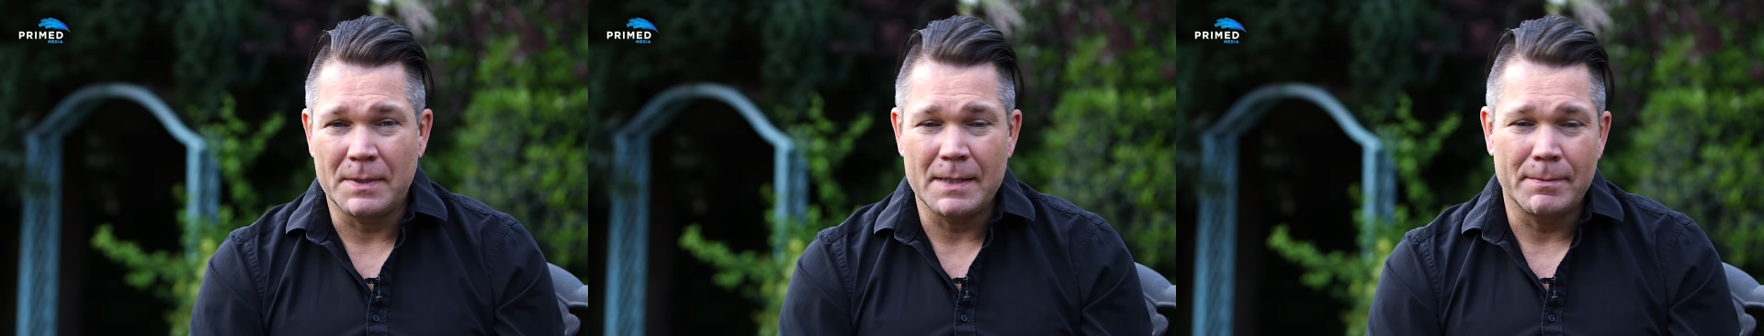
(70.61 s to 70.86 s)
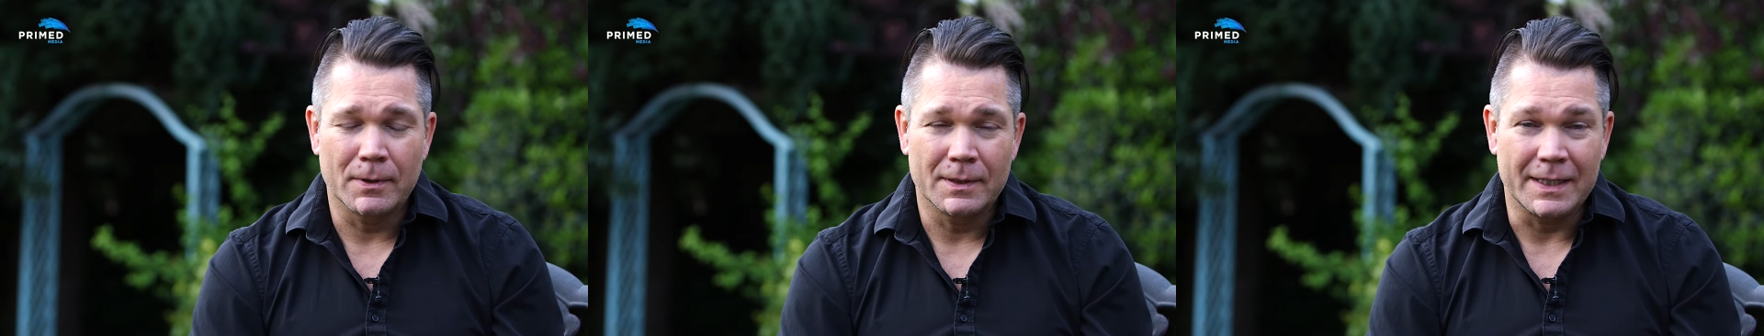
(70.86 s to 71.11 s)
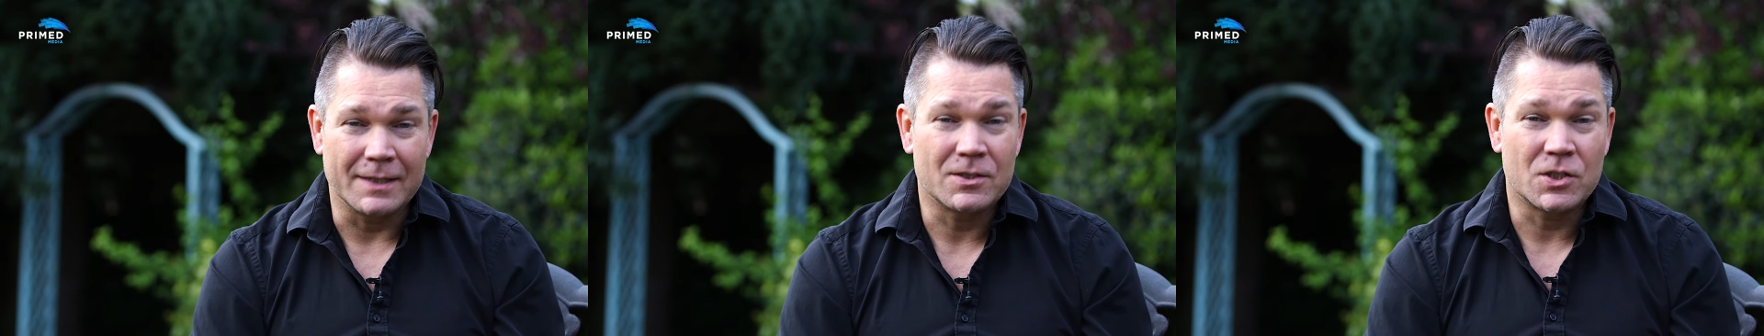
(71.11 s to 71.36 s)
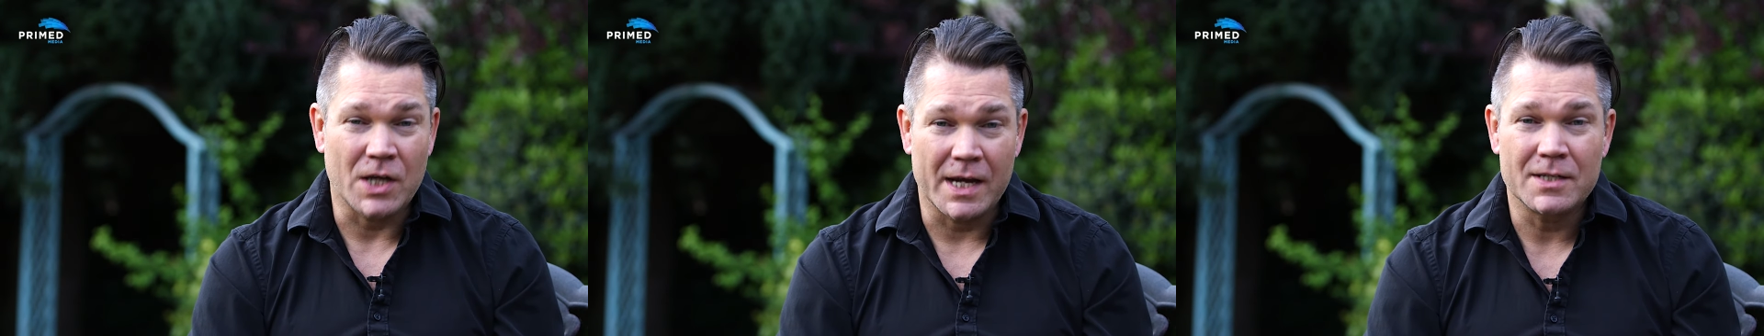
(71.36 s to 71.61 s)
people
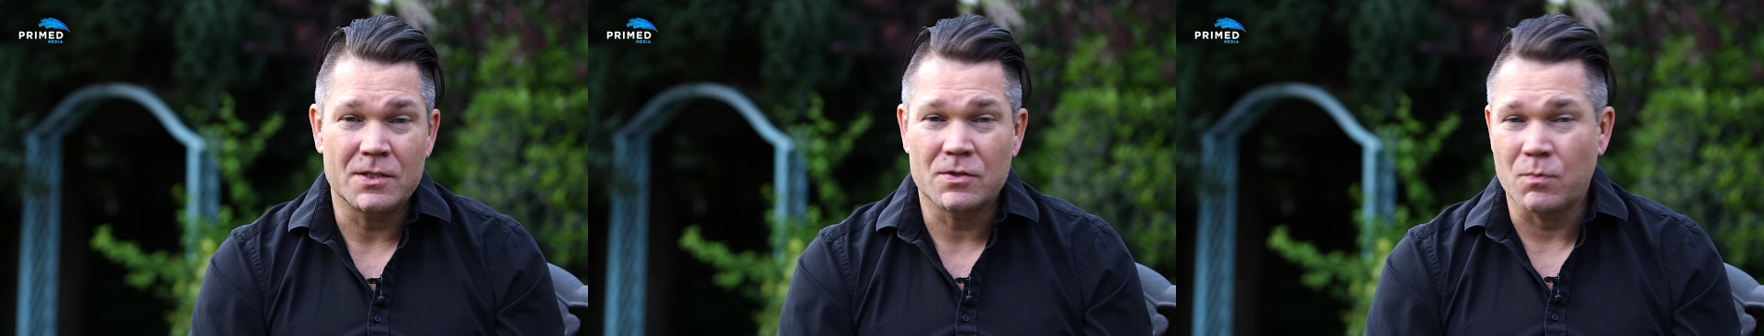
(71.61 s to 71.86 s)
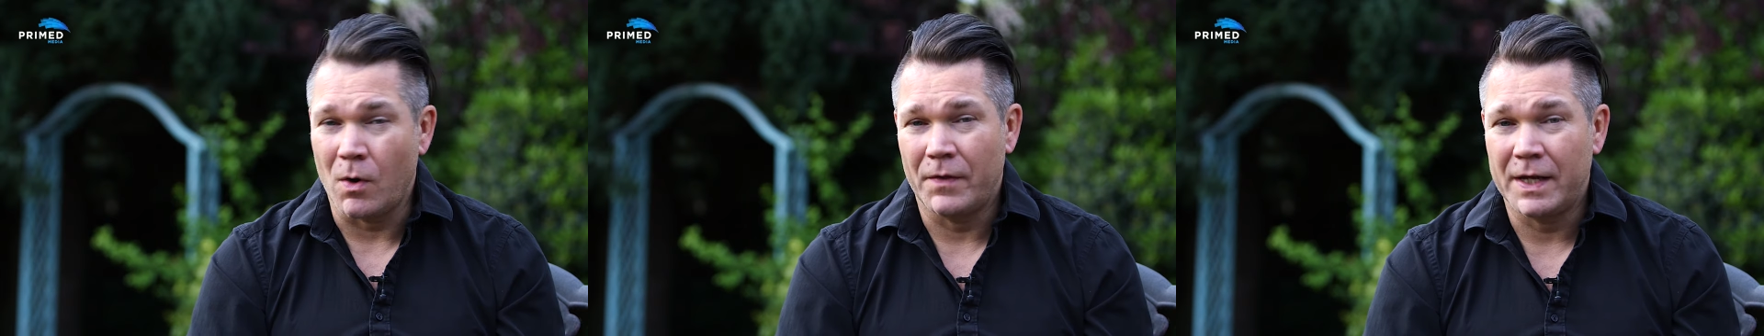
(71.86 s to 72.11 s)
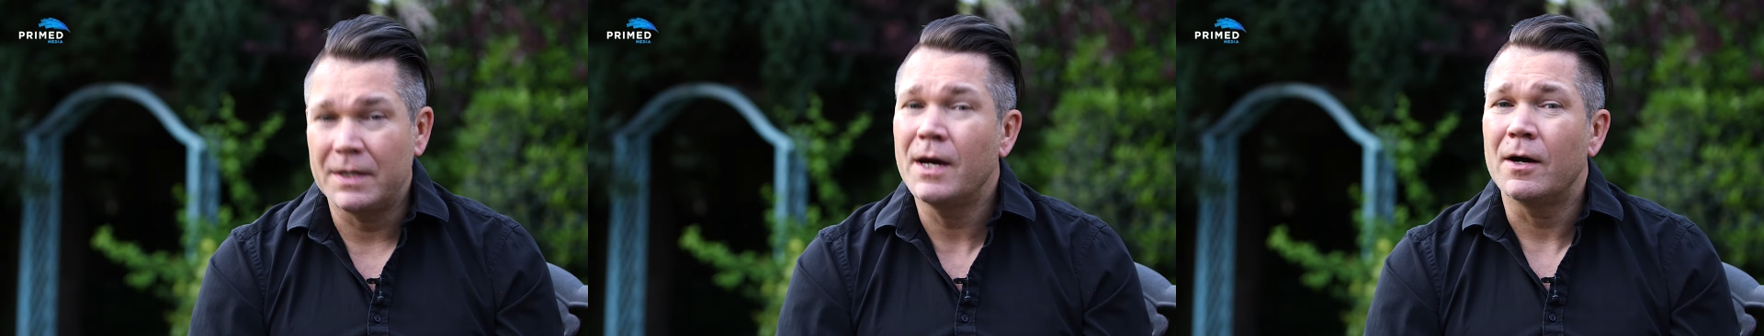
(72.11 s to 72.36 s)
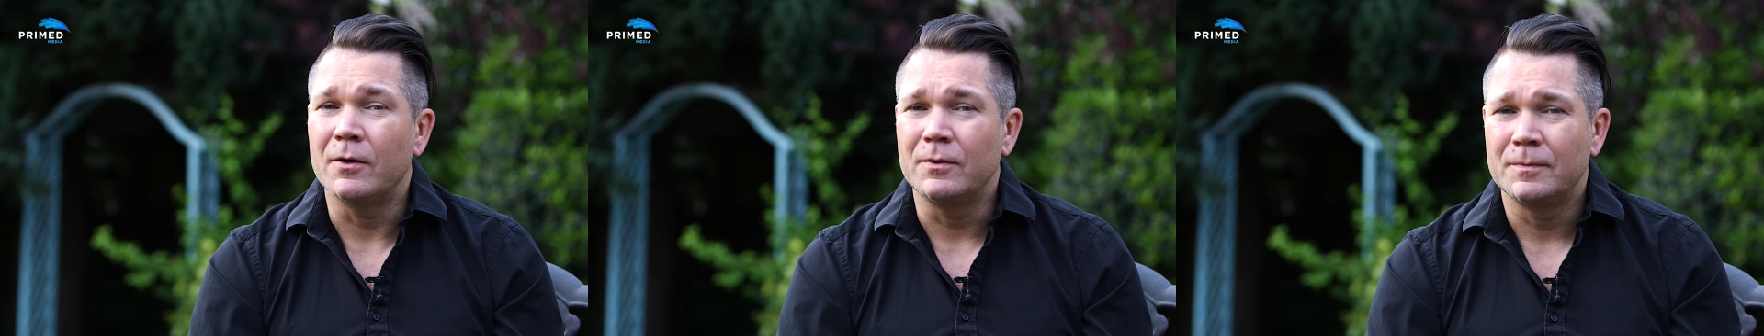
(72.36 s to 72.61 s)
exchange what they
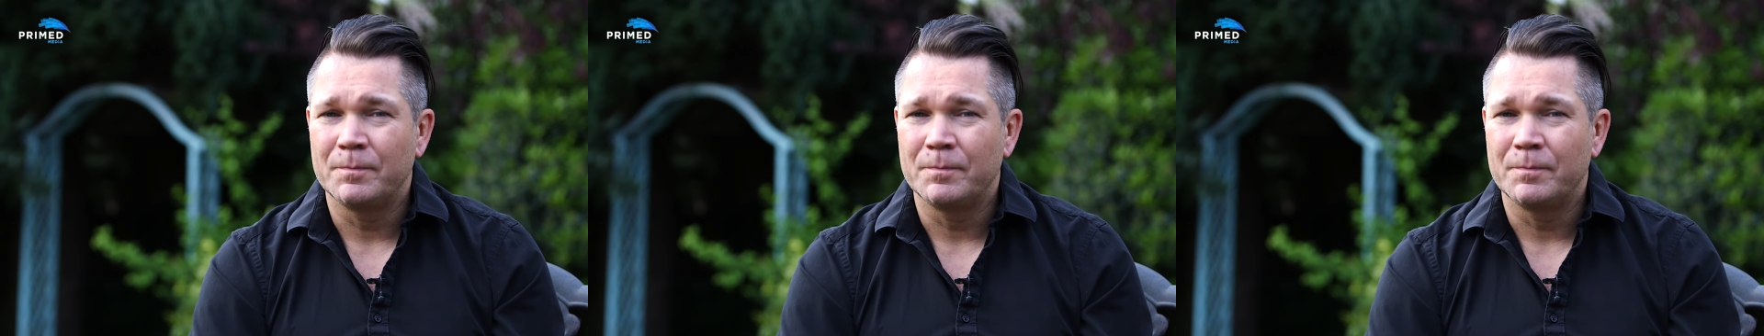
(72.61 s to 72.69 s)
know.